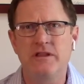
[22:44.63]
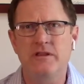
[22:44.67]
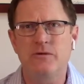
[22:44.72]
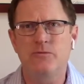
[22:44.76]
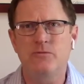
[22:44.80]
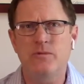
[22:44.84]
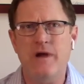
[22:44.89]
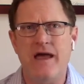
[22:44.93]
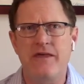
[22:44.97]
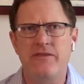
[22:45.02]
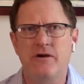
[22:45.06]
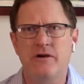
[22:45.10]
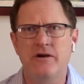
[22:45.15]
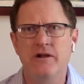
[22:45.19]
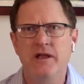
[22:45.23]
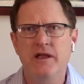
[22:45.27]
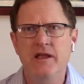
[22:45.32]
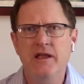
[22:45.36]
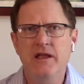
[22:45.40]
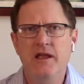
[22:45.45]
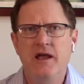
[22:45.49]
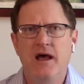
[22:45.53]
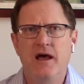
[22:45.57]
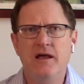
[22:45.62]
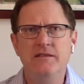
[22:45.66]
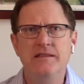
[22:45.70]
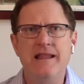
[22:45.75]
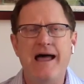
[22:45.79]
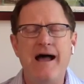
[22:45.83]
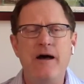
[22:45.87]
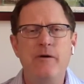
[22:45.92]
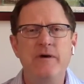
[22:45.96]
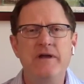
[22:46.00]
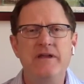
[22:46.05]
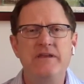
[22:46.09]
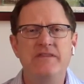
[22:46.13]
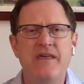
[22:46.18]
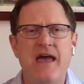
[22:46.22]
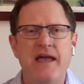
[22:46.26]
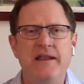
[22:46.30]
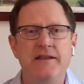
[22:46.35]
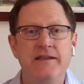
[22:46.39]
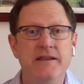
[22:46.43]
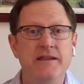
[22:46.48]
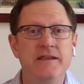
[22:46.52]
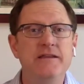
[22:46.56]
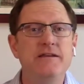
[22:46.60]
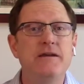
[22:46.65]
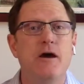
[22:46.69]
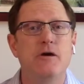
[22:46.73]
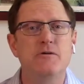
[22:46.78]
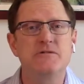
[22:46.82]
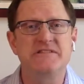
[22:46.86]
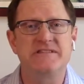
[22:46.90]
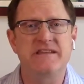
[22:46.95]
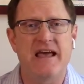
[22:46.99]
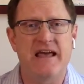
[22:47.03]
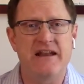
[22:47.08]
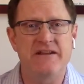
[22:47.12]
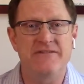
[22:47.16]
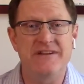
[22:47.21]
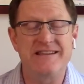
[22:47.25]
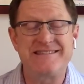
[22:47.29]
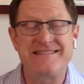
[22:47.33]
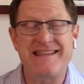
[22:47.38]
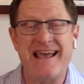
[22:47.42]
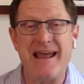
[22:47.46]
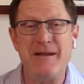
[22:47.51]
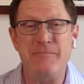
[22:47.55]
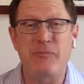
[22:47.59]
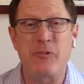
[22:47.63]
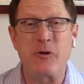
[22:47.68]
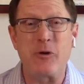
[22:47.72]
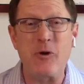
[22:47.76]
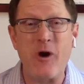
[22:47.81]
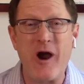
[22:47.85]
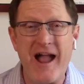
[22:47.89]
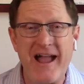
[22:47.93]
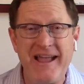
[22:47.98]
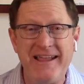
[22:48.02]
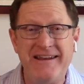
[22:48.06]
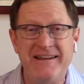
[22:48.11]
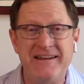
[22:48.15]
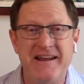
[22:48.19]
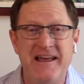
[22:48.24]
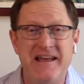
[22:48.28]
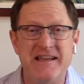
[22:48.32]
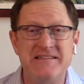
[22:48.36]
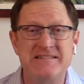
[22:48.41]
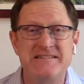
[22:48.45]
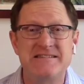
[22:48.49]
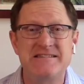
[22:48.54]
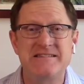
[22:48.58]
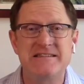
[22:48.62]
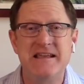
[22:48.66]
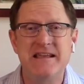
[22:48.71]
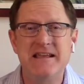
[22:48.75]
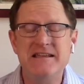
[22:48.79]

rather allowing that ego side of us, that pride in us,